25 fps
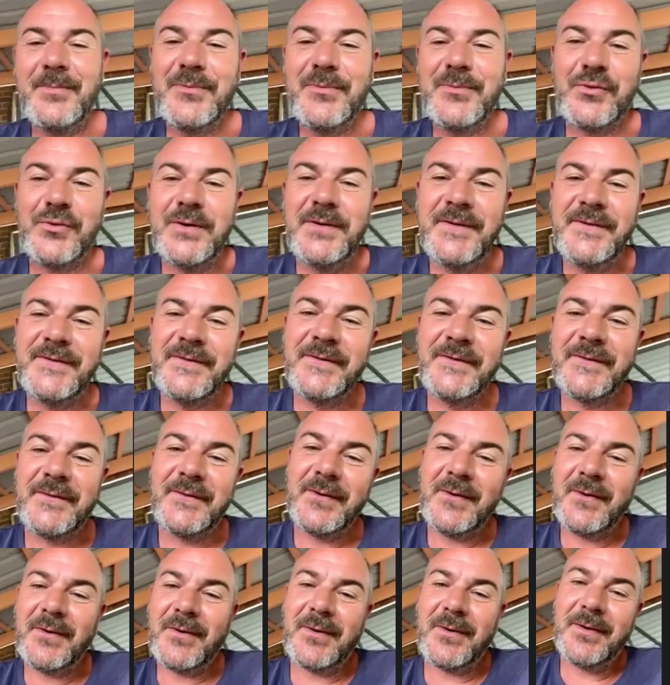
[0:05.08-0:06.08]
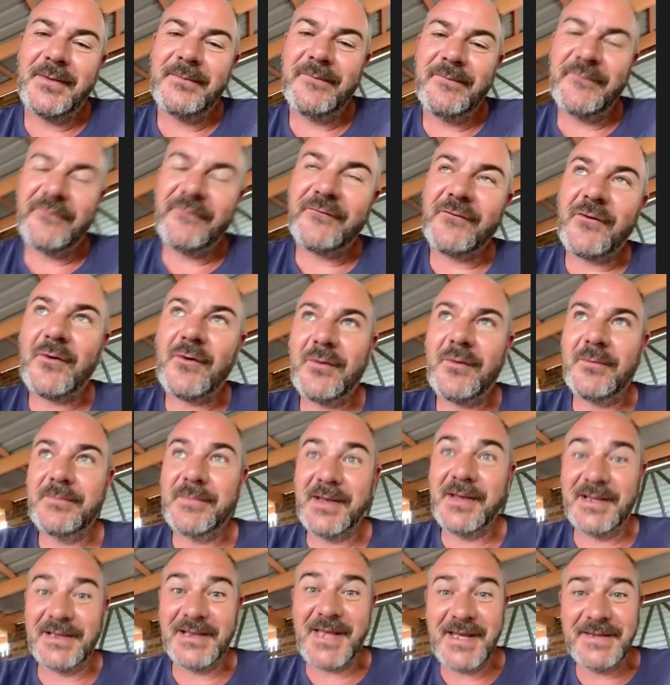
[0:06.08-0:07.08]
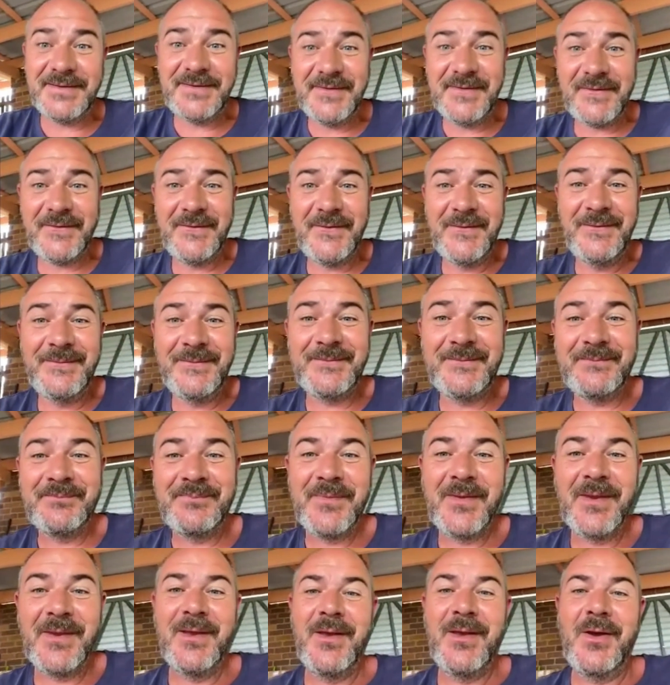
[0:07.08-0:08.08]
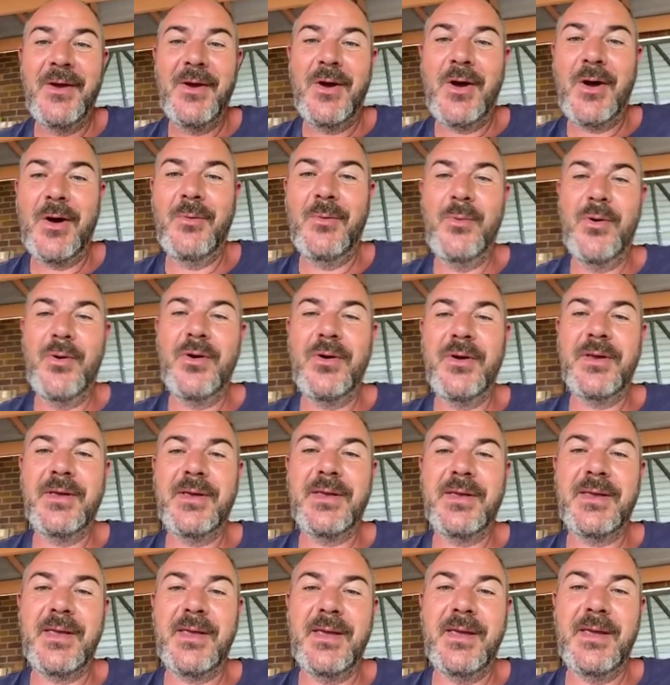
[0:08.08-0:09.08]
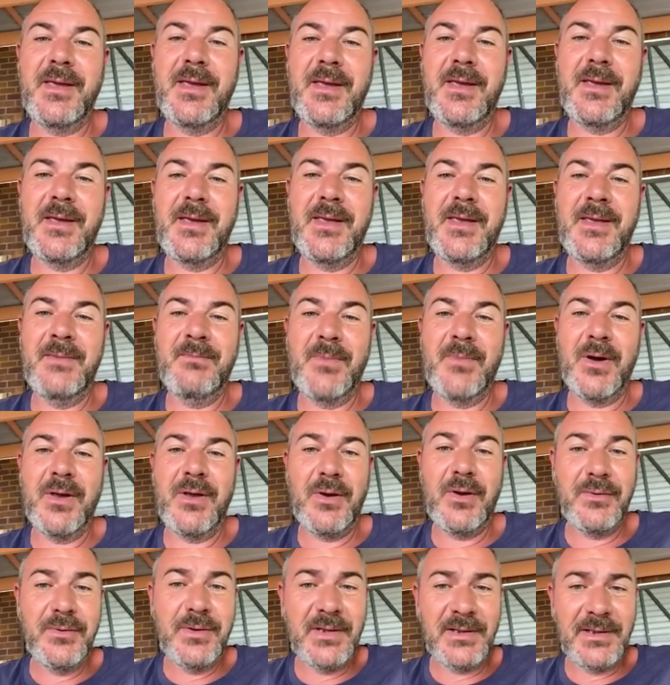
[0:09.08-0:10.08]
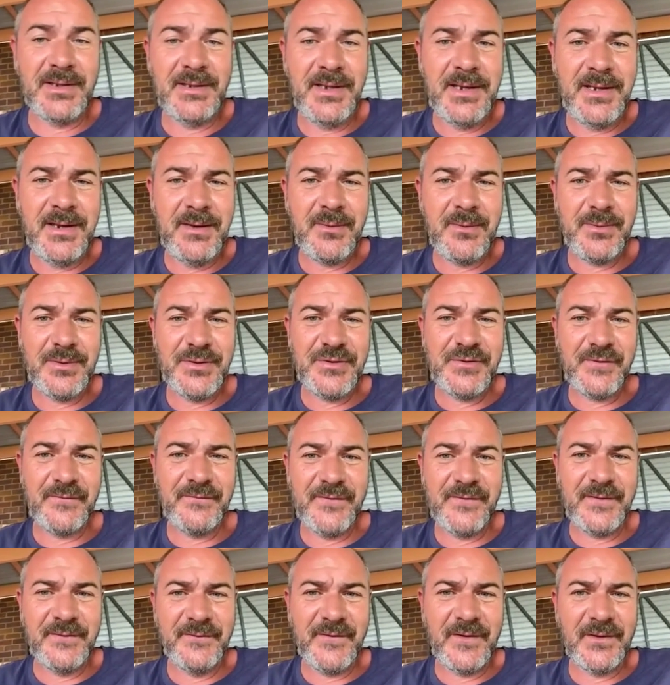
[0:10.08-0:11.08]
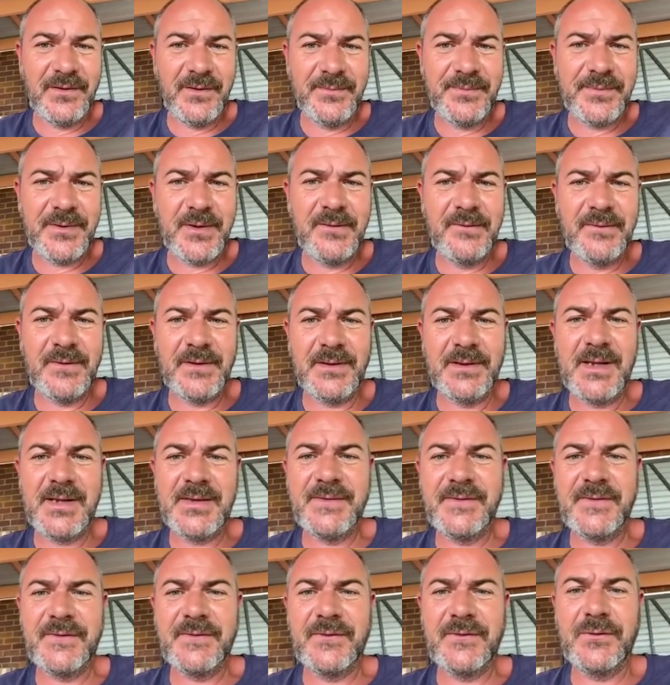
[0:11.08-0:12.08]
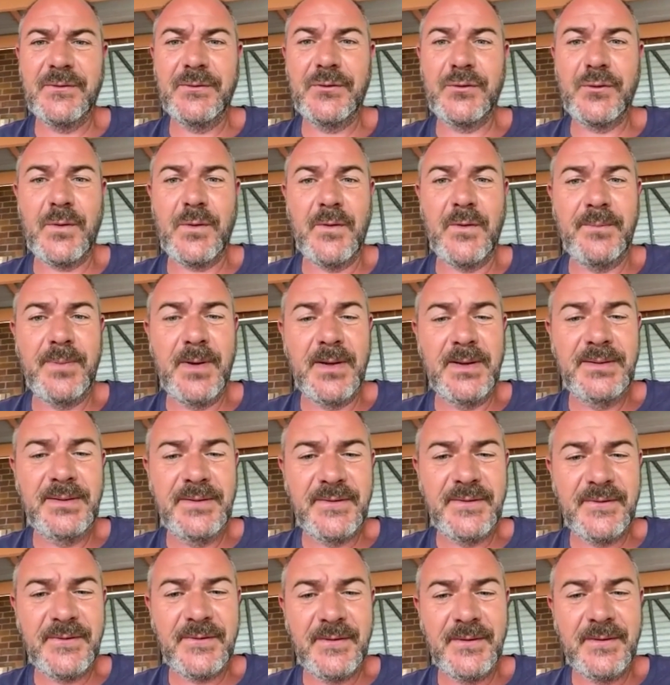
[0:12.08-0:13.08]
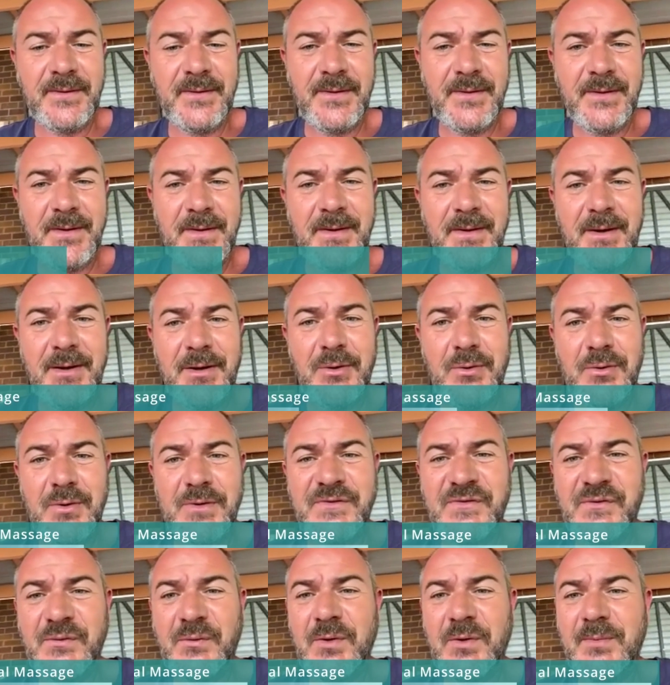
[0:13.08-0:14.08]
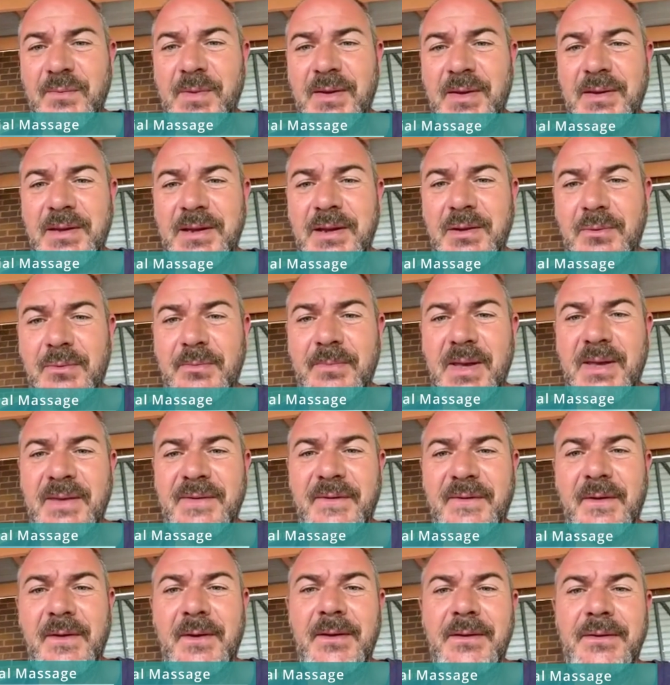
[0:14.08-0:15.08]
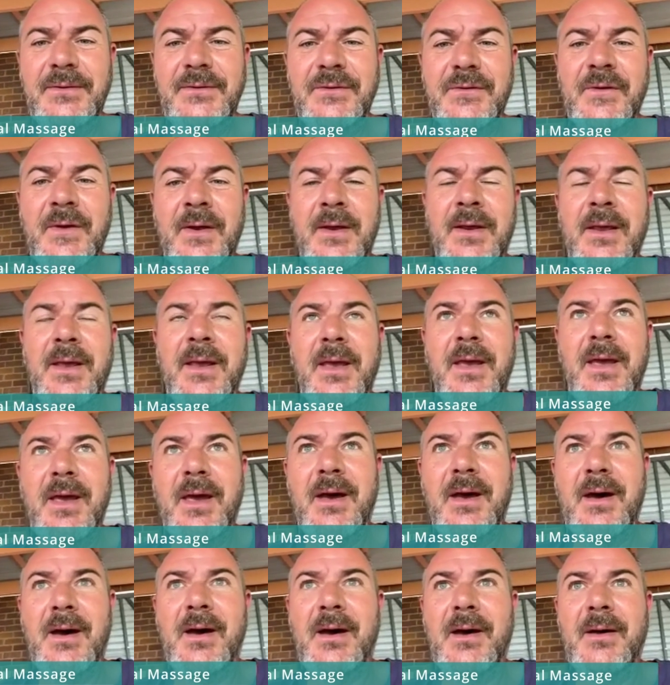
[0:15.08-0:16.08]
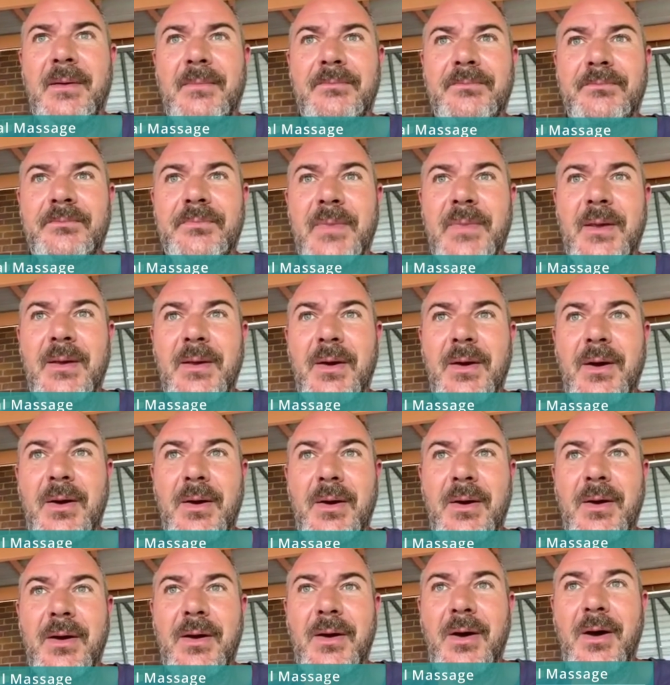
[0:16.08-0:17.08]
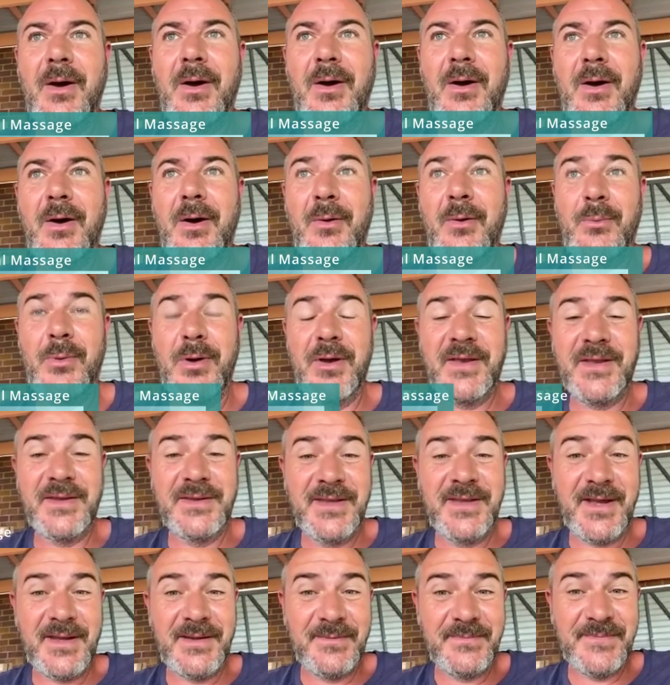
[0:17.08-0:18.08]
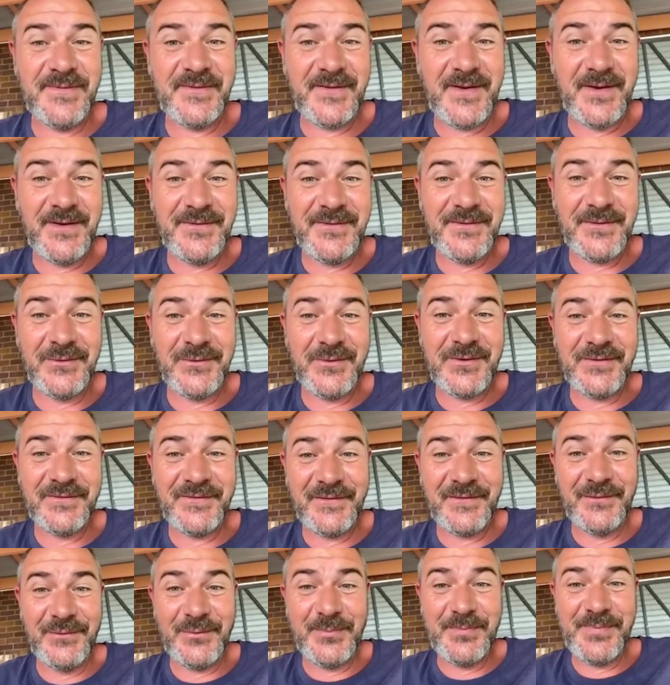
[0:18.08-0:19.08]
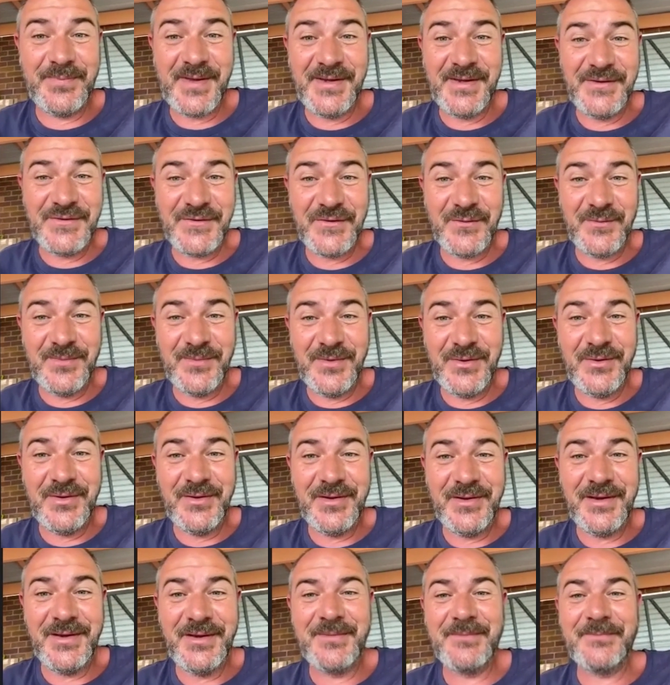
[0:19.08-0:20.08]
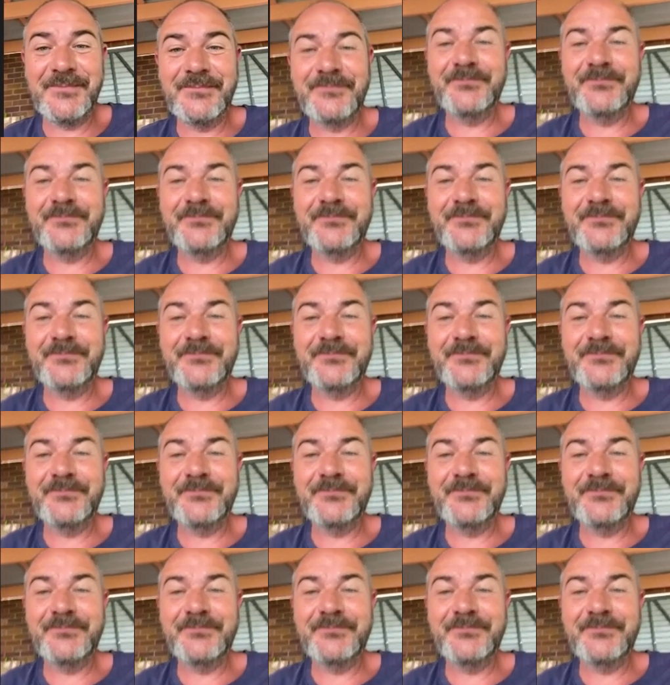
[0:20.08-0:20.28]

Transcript: Chris. I'm from Gladstone. I work in my own clinic, which I've developed over the last 12 months, Chris Remedial Massage. I work in Tatham Sands, a nice little beach community.